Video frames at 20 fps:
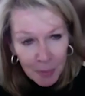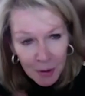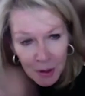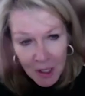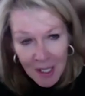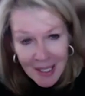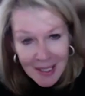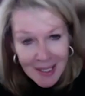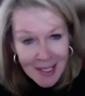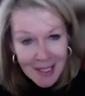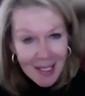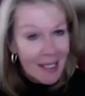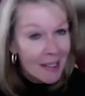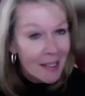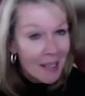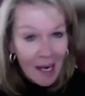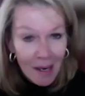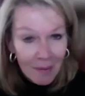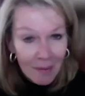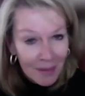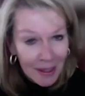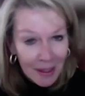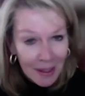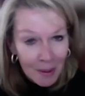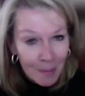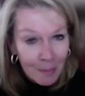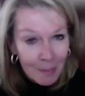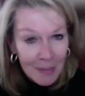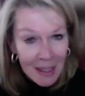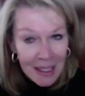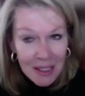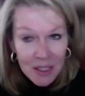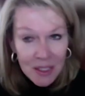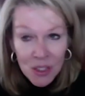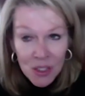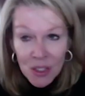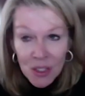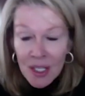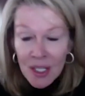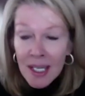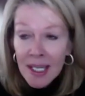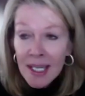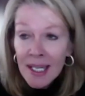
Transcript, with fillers: plus then having a major